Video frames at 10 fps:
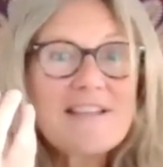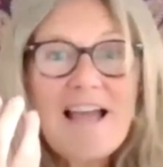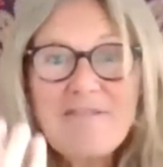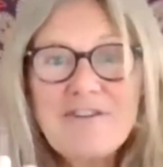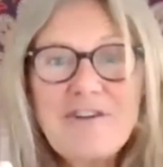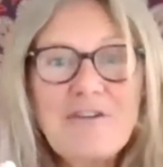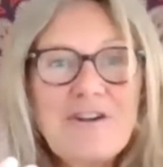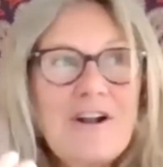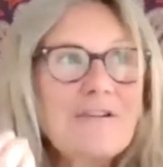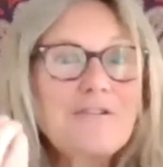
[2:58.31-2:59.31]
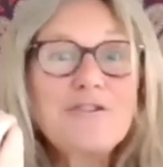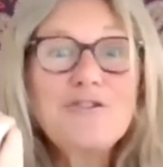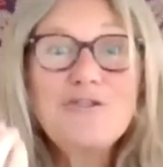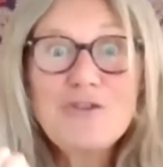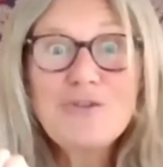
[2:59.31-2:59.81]
heaven on earth,
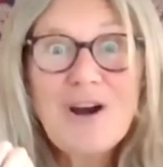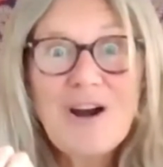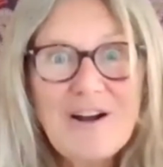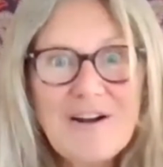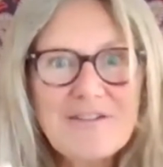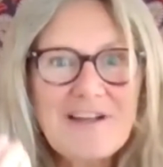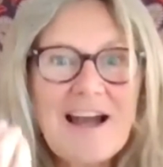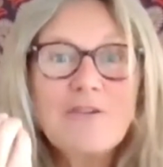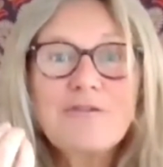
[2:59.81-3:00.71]
new earth, our